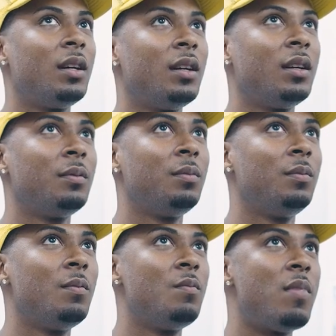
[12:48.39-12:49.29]

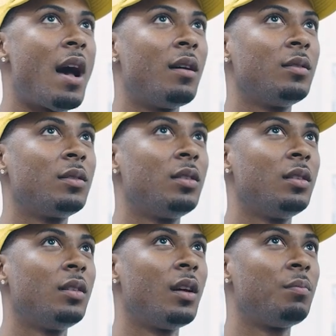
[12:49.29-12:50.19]
about,
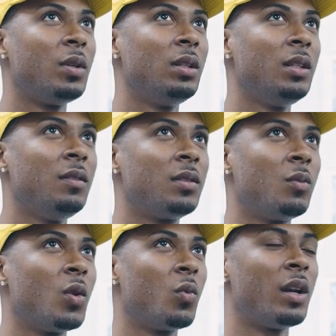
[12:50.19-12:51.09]
I believe,
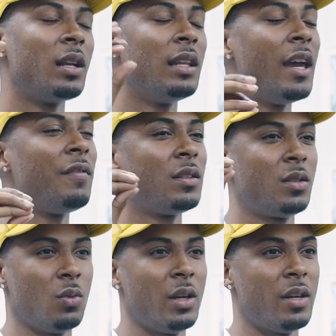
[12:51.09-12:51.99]
somewhere around
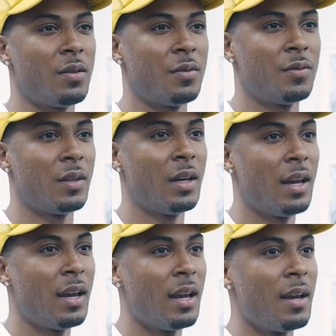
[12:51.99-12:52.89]
11, 12.
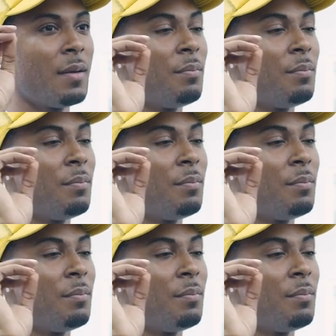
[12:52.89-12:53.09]
Okay.